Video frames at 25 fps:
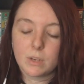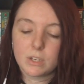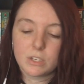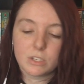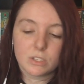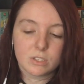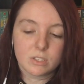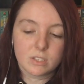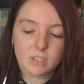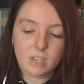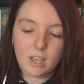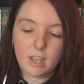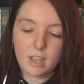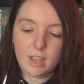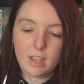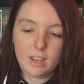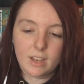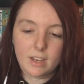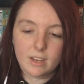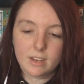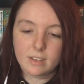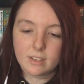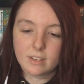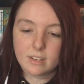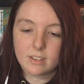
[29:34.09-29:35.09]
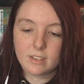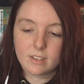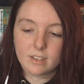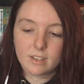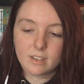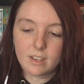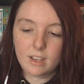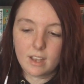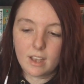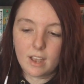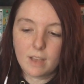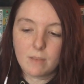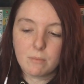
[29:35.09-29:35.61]
I just, I,
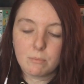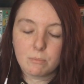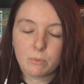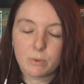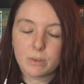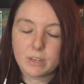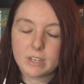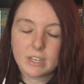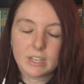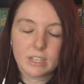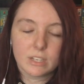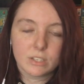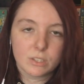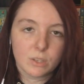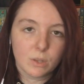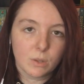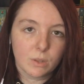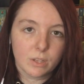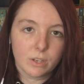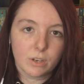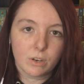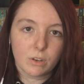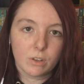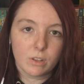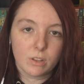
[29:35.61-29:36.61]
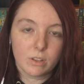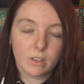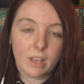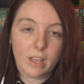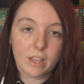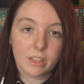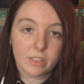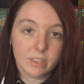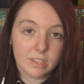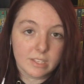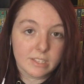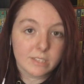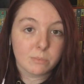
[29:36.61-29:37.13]
I'm reading so little
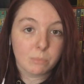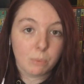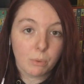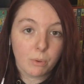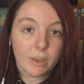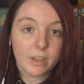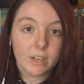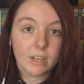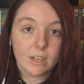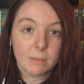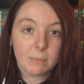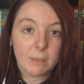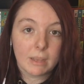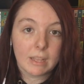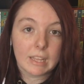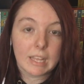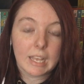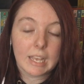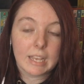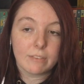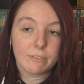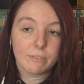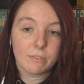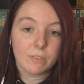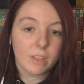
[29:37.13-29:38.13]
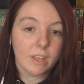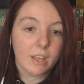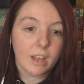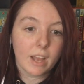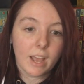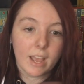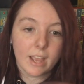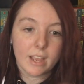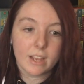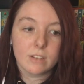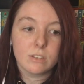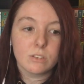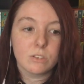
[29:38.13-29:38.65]
at this point in my life that
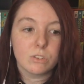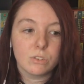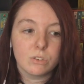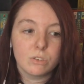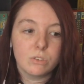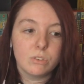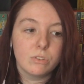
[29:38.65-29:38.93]
I